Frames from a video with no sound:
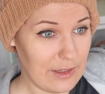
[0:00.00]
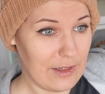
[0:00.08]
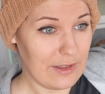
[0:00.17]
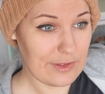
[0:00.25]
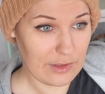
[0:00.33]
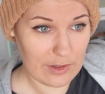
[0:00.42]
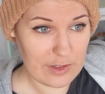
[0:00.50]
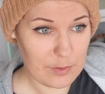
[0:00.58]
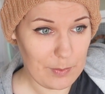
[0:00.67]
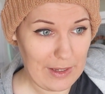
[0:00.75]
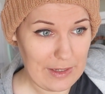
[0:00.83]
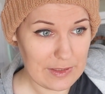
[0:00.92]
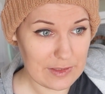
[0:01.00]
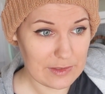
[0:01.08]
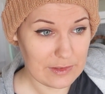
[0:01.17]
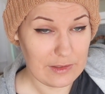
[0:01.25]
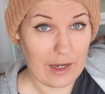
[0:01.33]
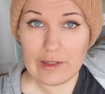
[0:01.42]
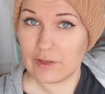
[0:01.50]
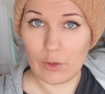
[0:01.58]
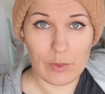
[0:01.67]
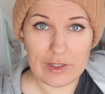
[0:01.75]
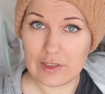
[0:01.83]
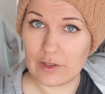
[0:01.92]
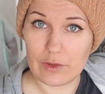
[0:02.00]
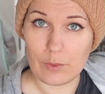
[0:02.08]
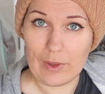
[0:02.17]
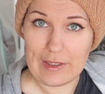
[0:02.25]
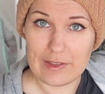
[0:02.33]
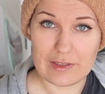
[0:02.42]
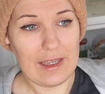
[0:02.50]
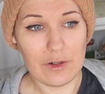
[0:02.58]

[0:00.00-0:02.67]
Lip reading: It's a lot of space. I don't want it to go to waste.